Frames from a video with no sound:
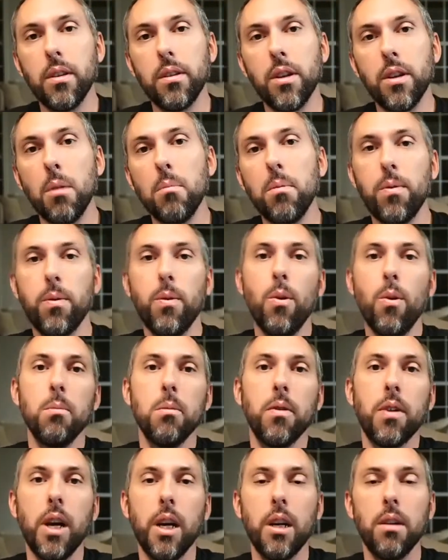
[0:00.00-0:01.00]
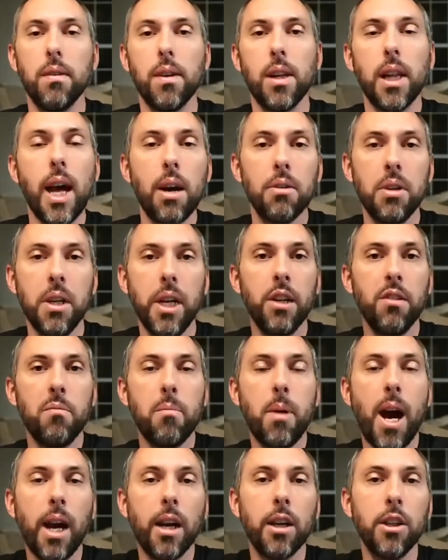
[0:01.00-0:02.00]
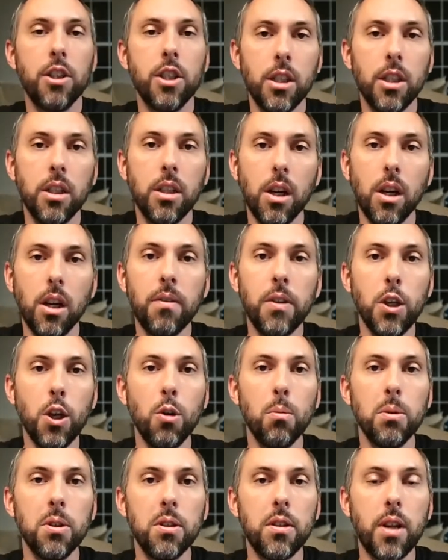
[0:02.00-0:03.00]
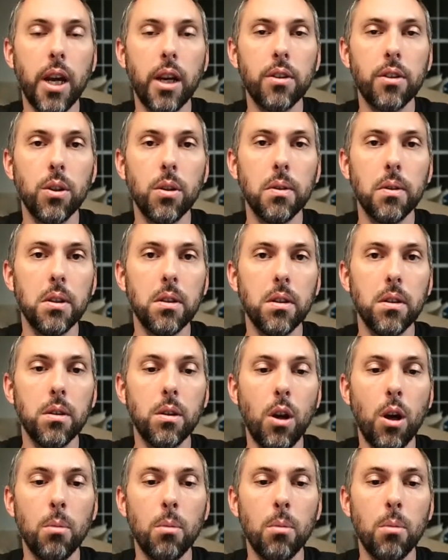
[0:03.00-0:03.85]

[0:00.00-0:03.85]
some form of kind of cloud native packaging of the OpenStack services.